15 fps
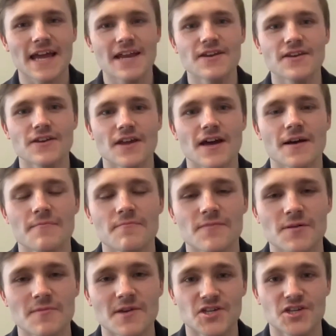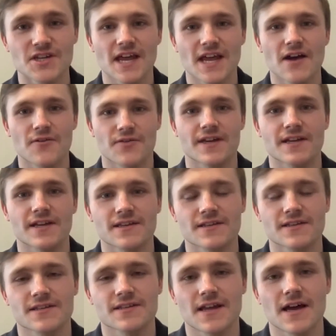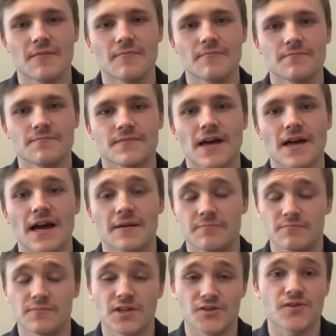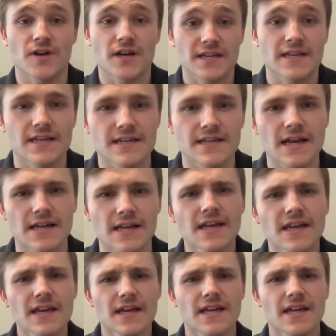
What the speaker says: And you mentioned how things are constructed and done.